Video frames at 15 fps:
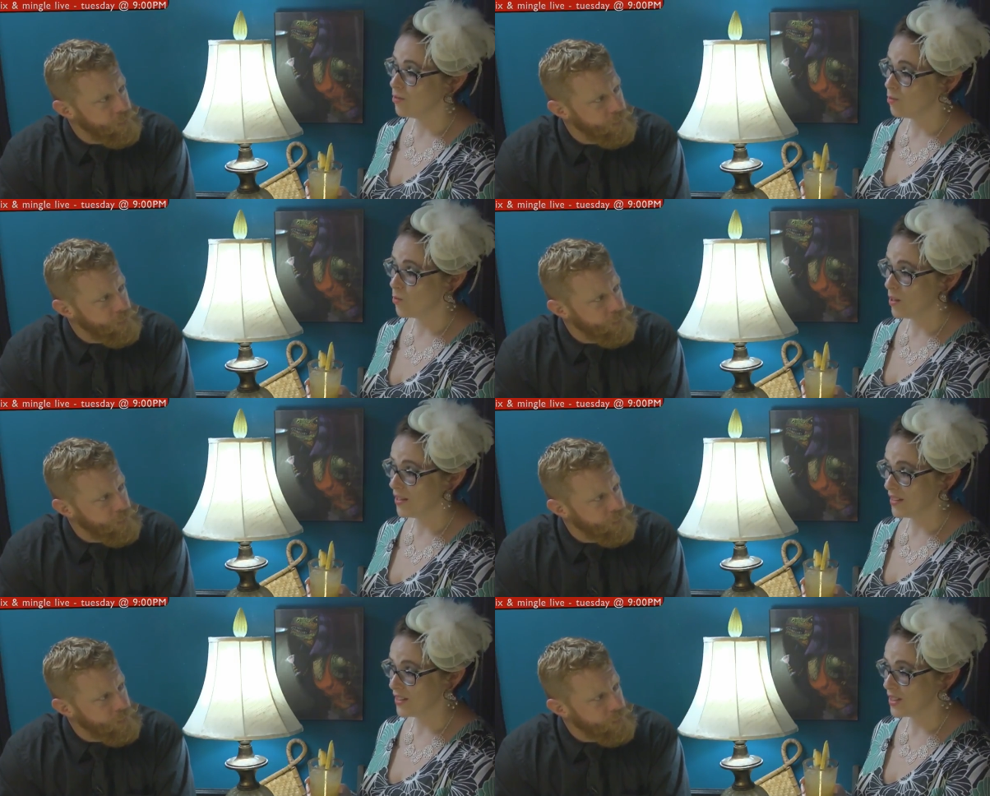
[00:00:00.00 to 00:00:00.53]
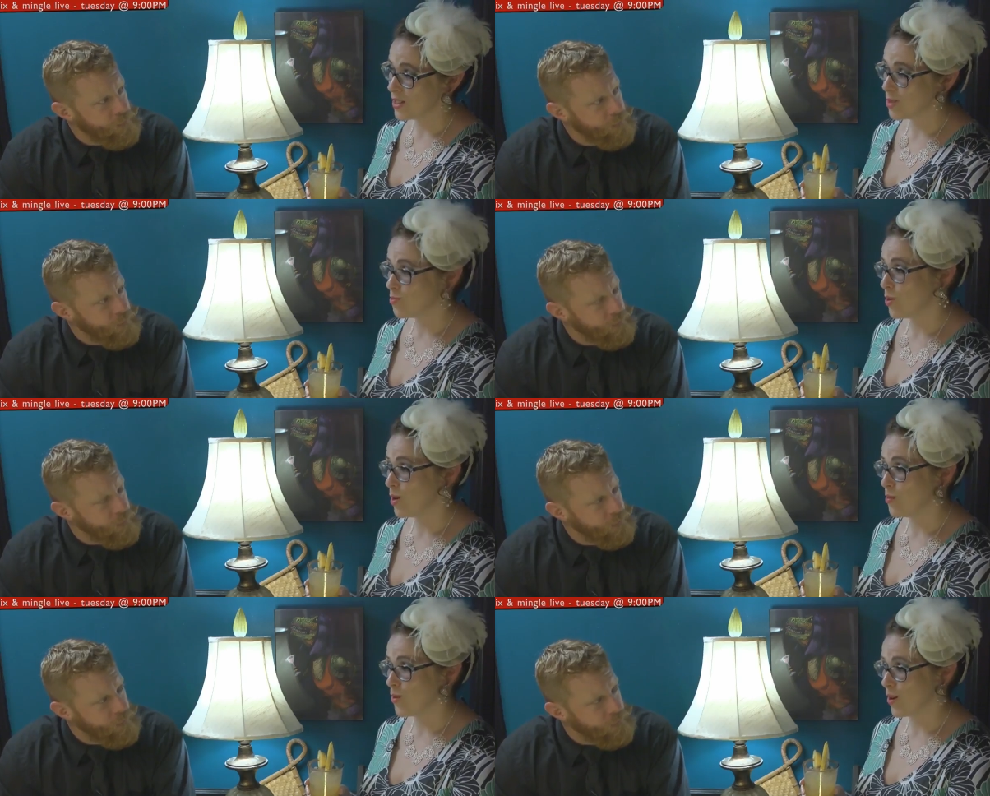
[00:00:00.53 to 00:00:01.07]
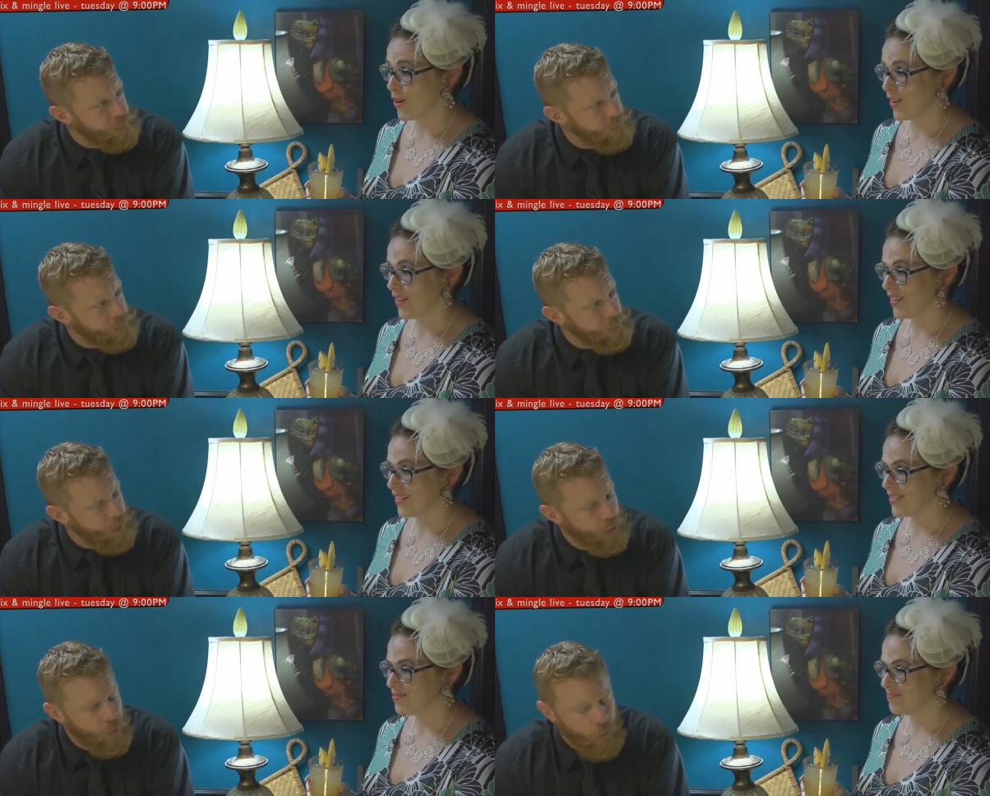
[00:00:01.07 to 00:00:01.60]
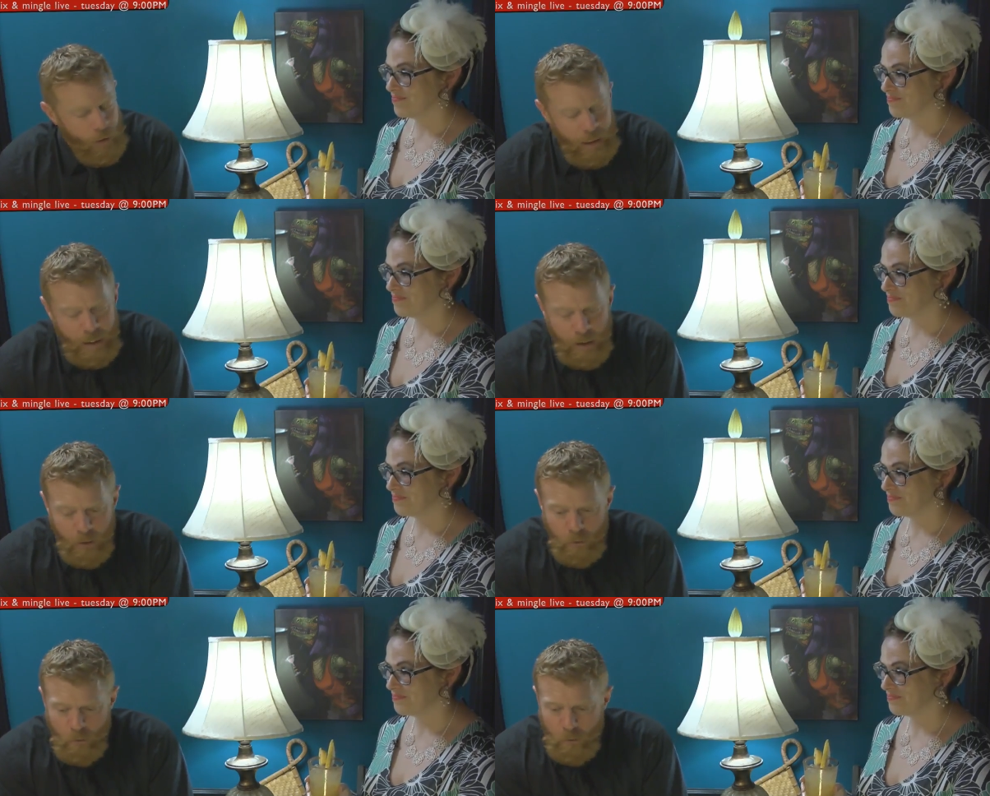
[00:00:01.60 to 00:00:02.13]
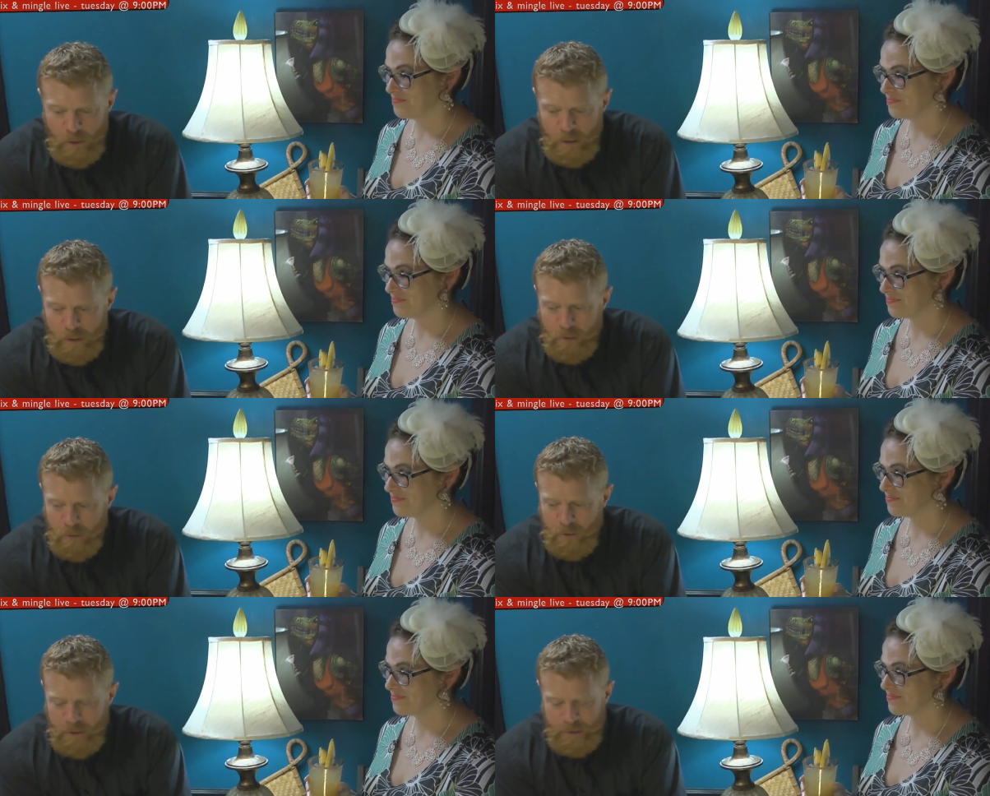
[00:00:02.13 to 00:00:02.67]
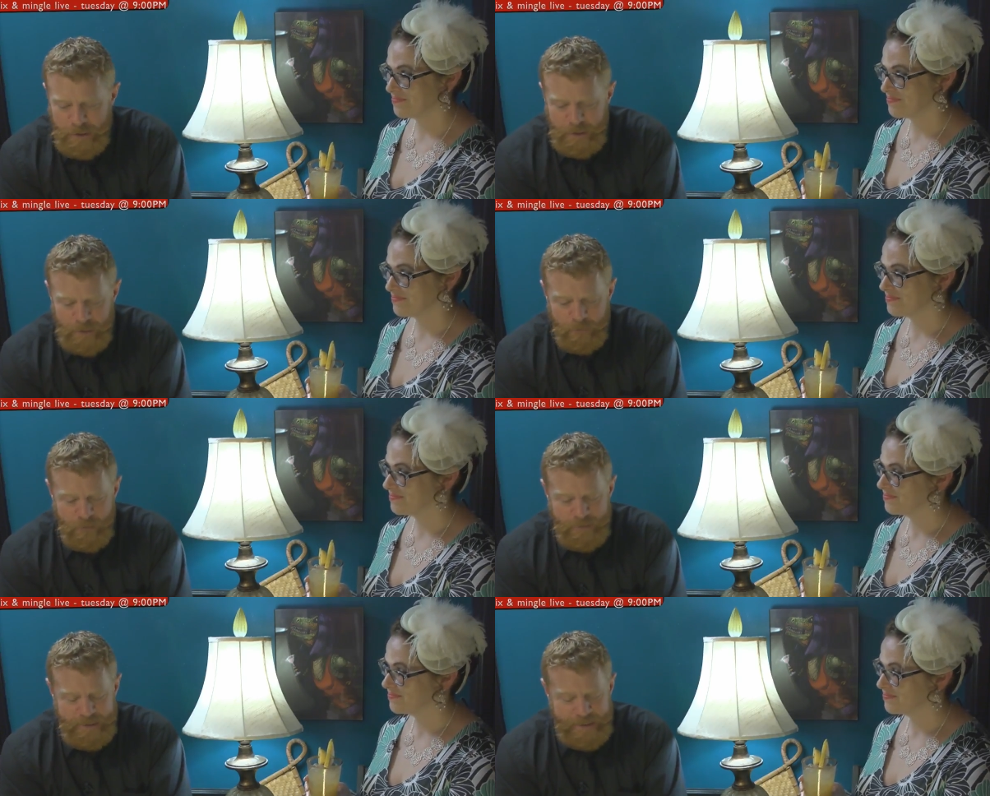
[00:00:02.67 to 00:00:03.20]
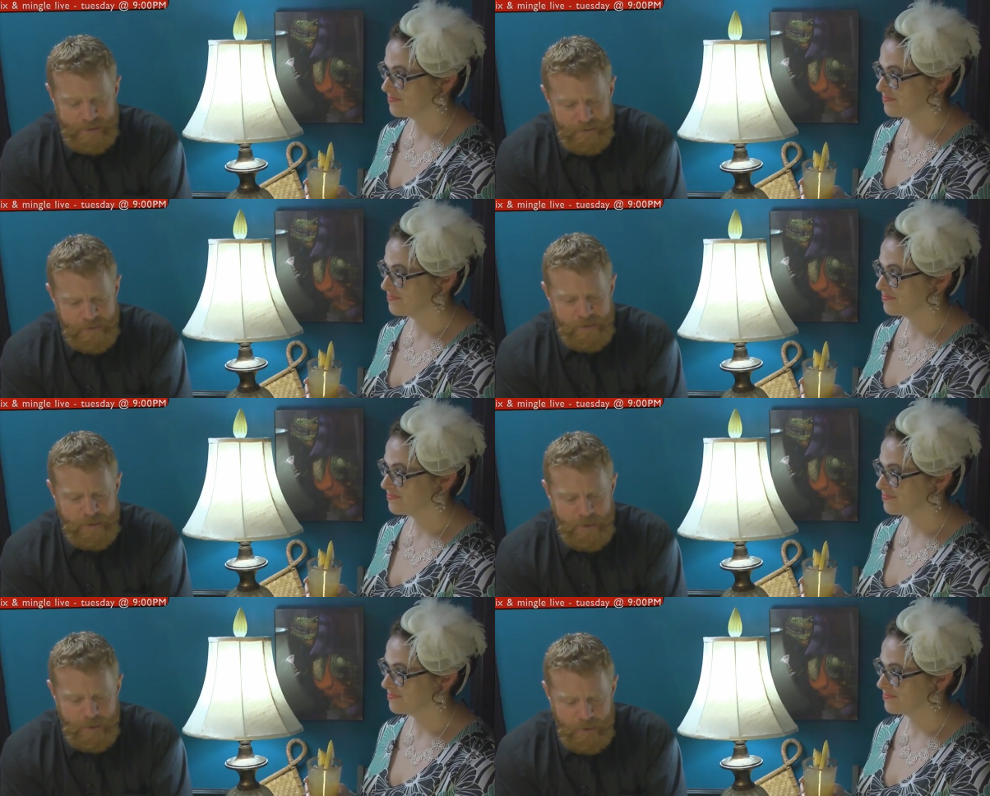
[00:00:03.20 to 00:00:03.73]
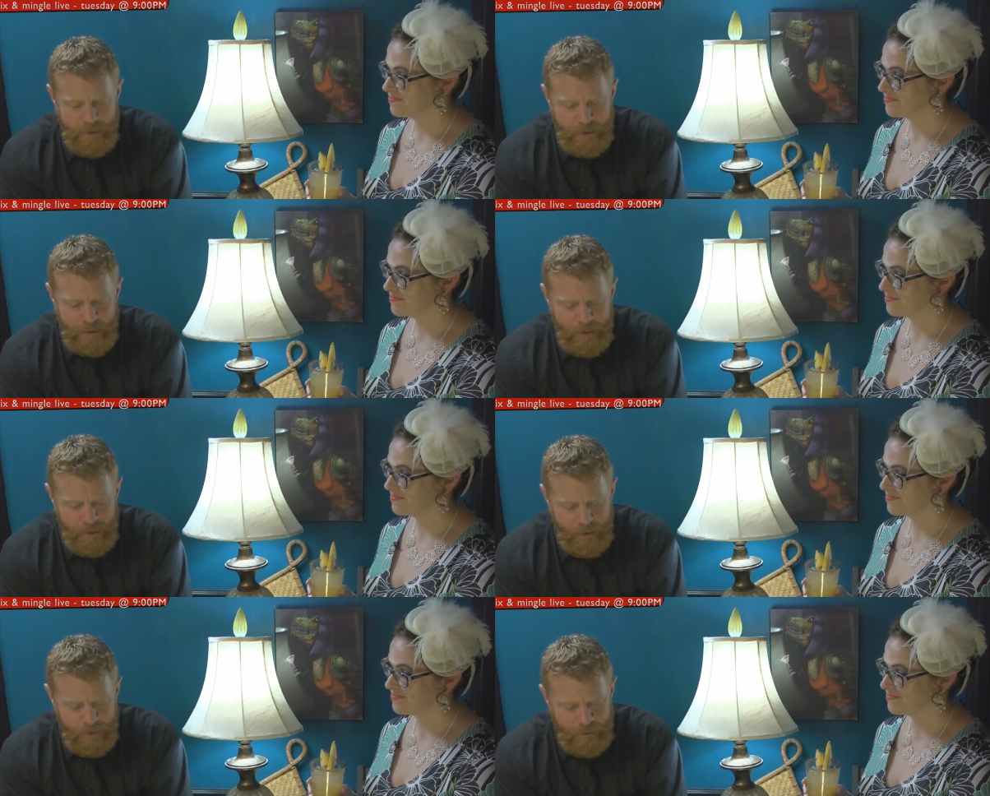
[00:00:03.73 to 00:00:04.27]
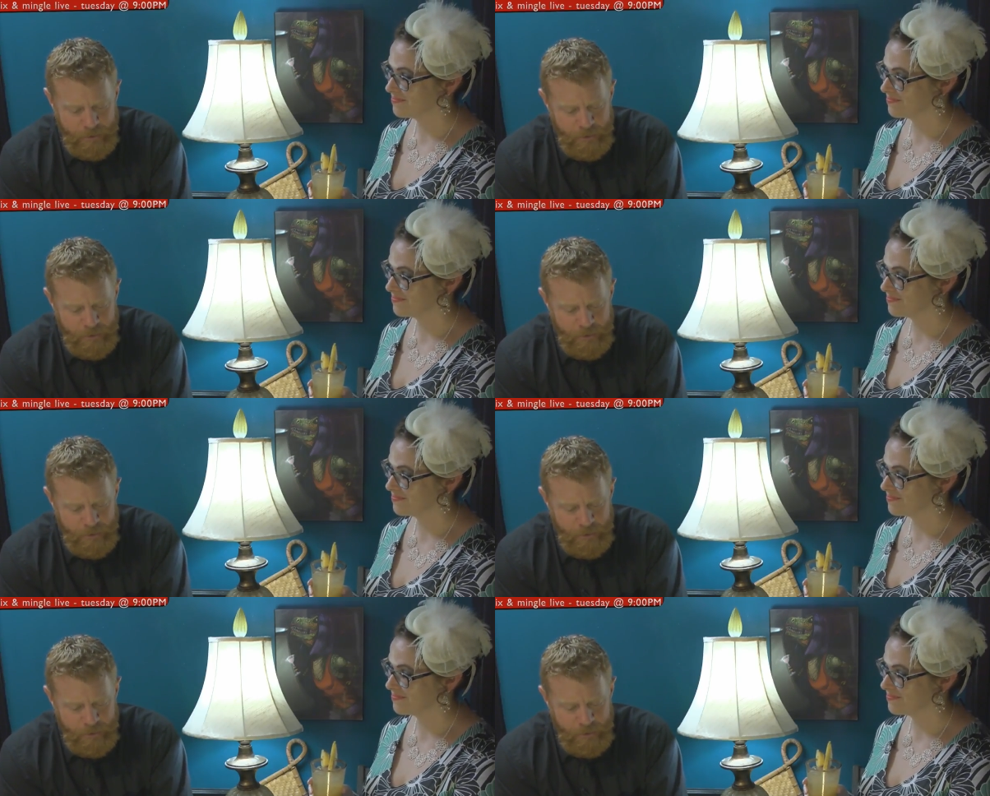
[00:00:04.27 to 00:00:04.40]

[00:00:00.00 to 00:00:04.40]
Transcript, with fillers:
Speaker 1: witnessed while working.
Speaker 2: Wow. Well, uh, did see a